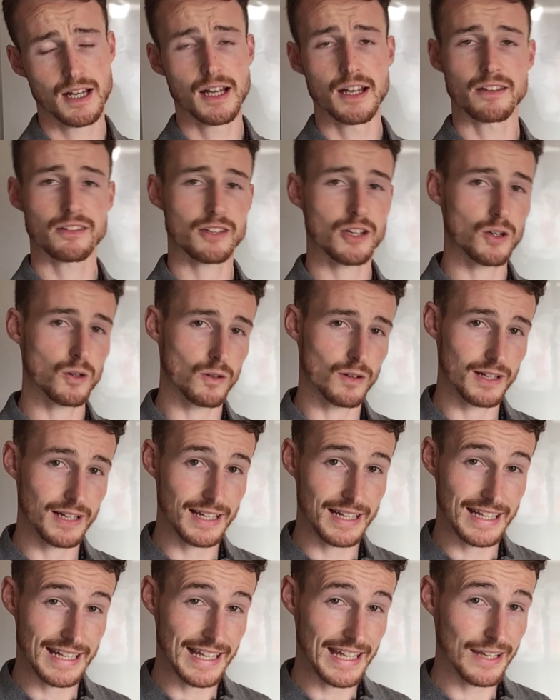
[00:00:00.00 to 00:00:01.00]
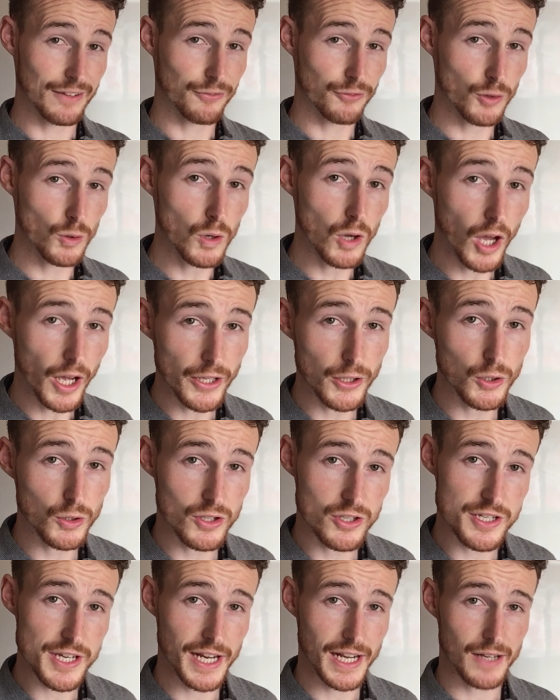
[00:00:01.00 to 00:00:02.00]
So if you like, you
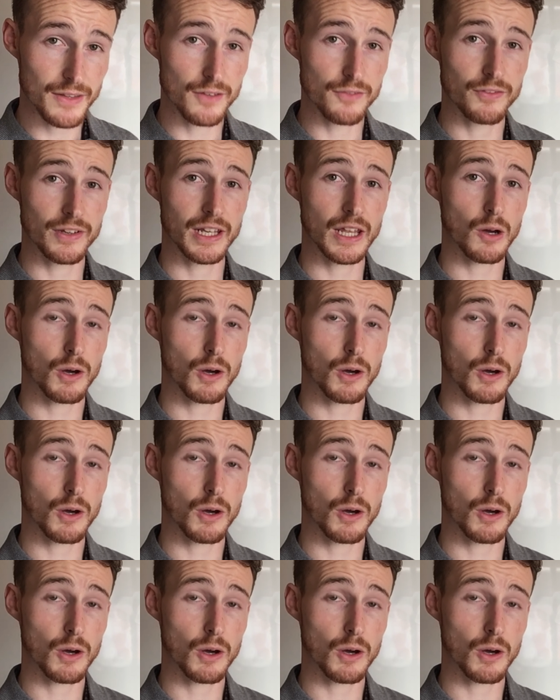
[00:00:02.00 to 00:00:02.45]
can check out the video